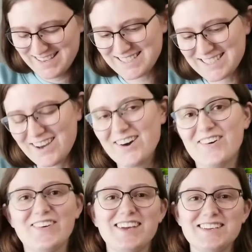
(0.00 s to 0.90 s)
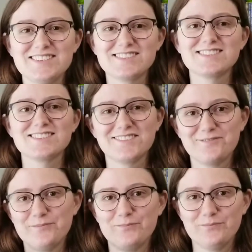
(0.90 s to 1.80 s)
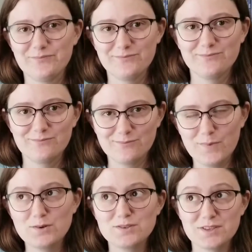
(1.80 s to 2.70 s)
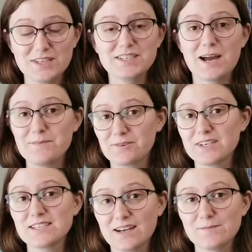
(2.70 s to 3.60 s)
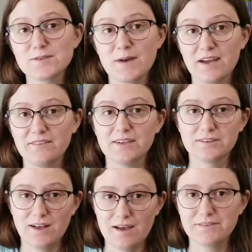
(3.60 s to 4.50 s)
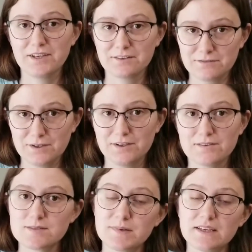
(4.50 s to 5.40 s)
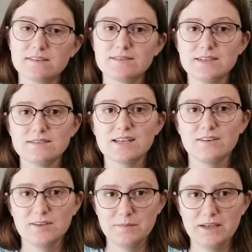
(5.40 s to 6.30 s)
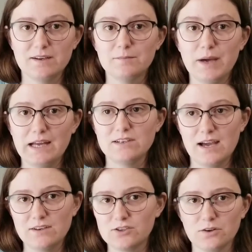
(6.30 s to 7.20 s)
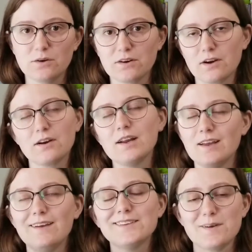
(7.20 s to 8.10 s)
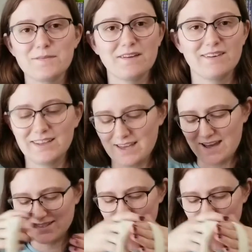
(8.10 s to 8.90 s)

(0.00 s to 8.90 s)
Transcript: So he's, most of the time, the reason I'm smiling or laughing in a photo is because he's telling me a bad dad joke or something like that.